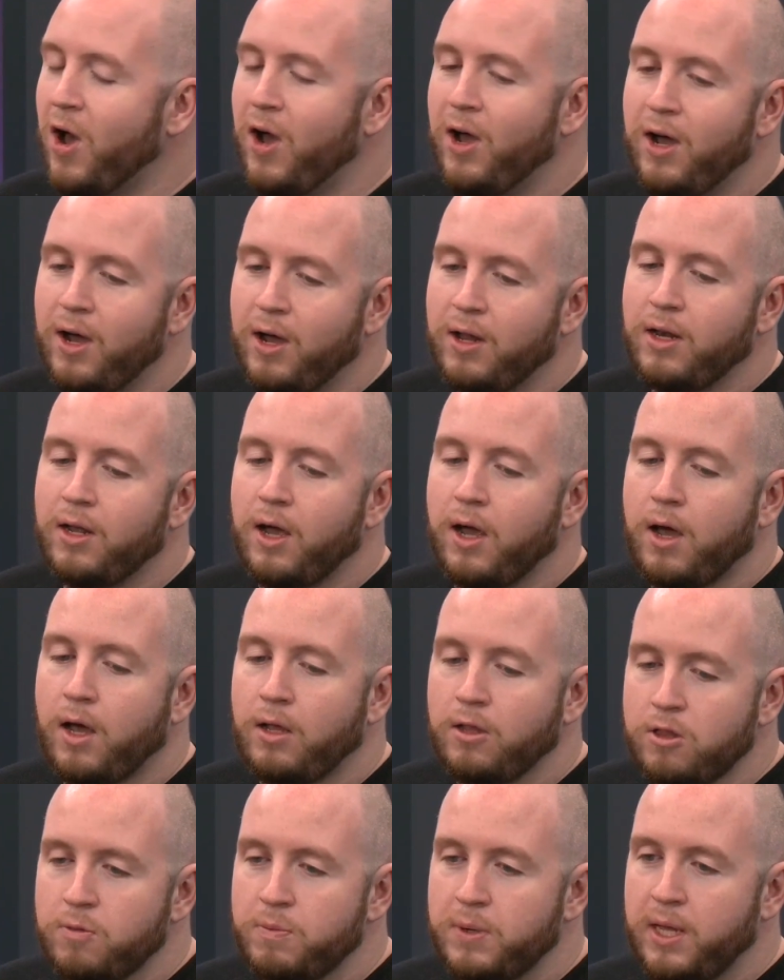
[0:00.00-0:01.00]
Uh, I,
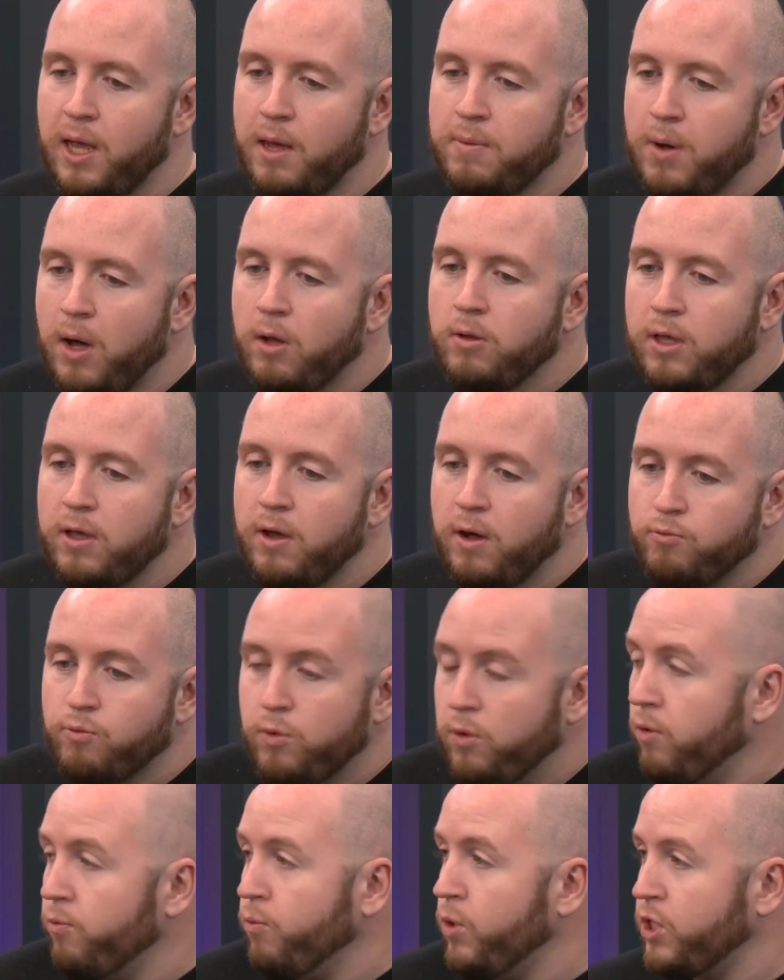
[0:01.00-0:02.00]
ultimately, I, I,
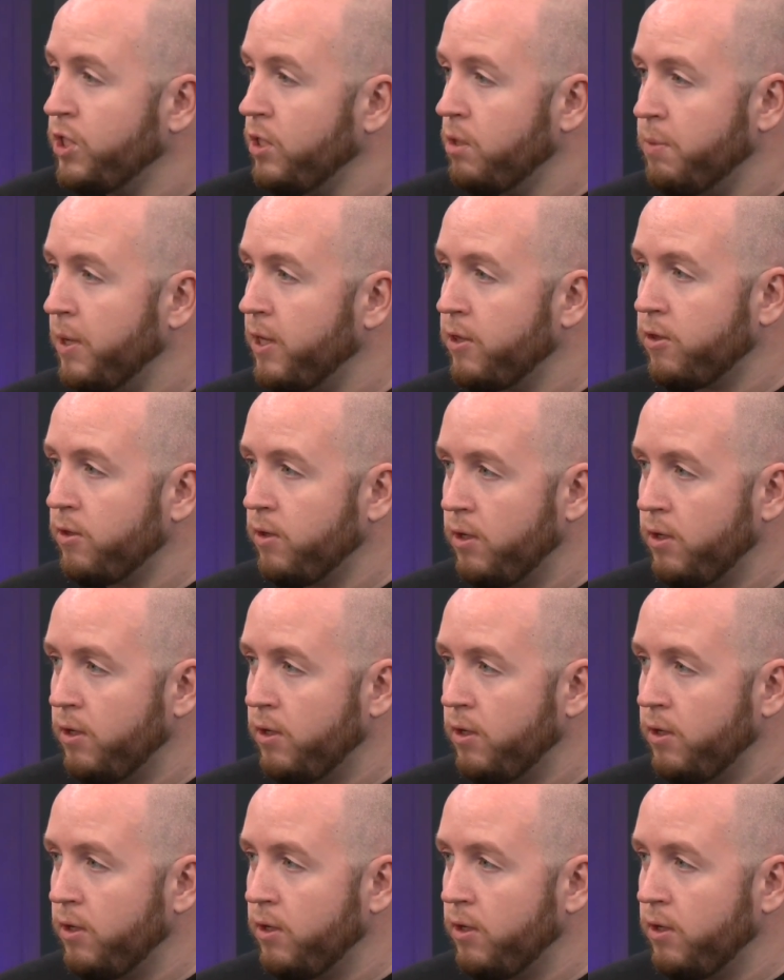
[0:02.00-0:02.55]
wish her the best.